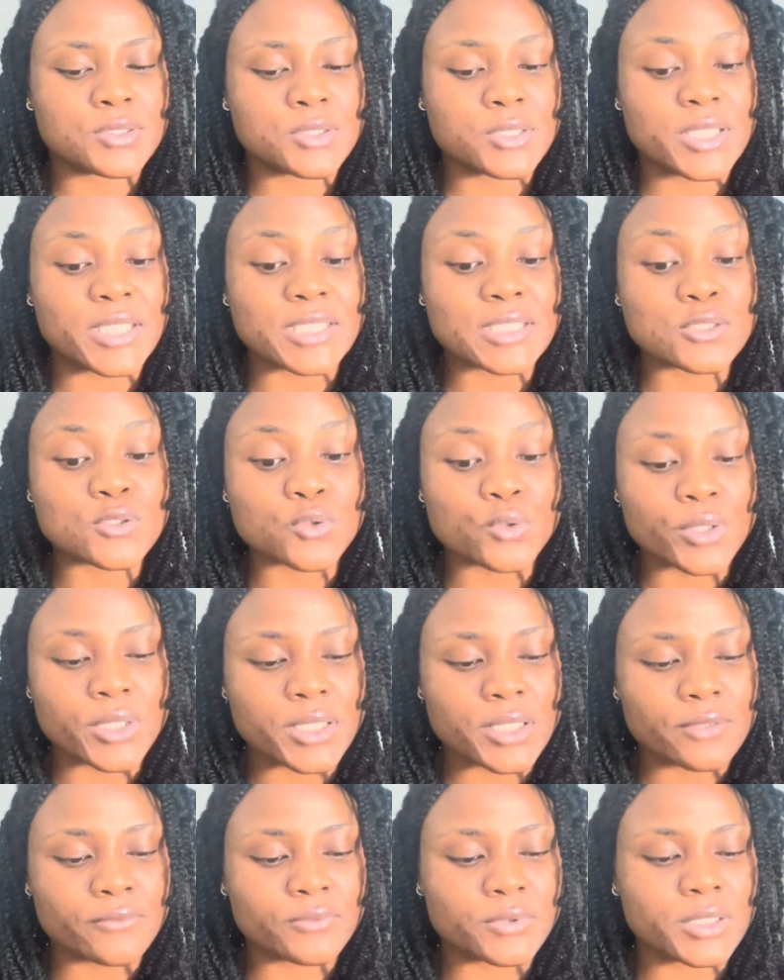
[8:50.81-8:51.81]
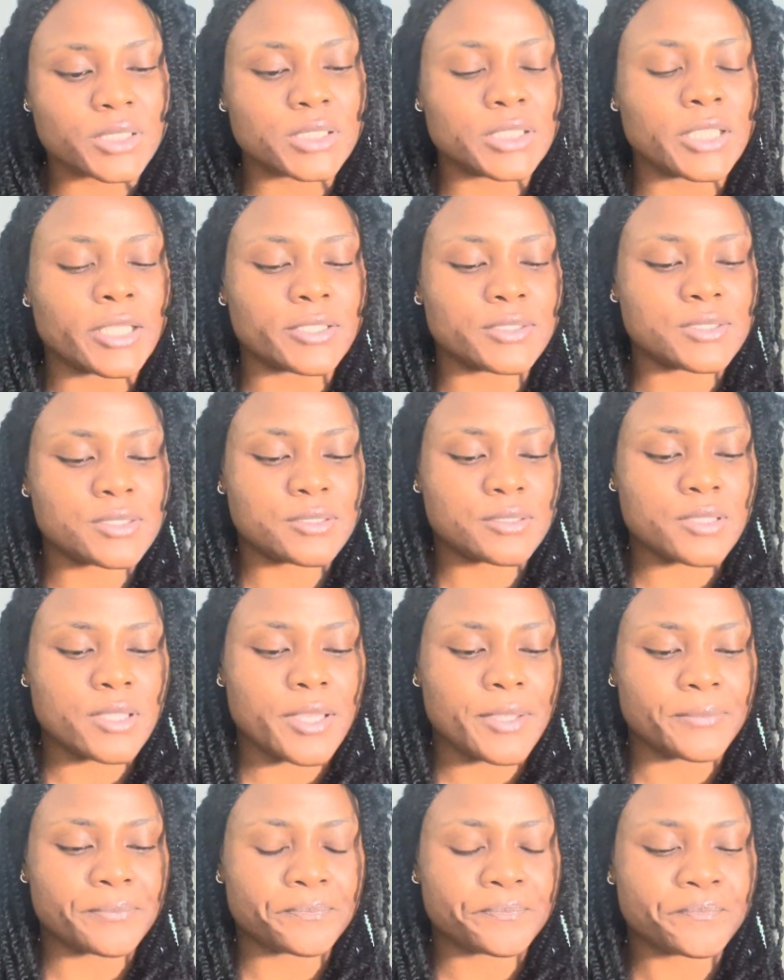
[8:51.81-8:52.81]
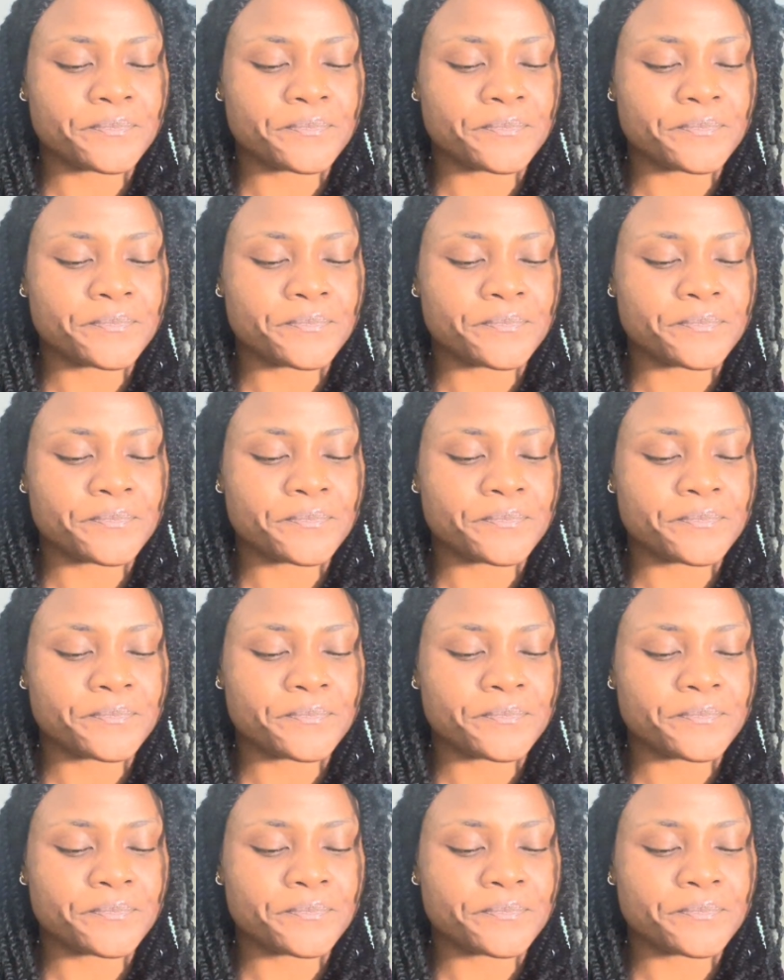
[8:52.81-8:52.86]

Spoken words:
intuitively led to them.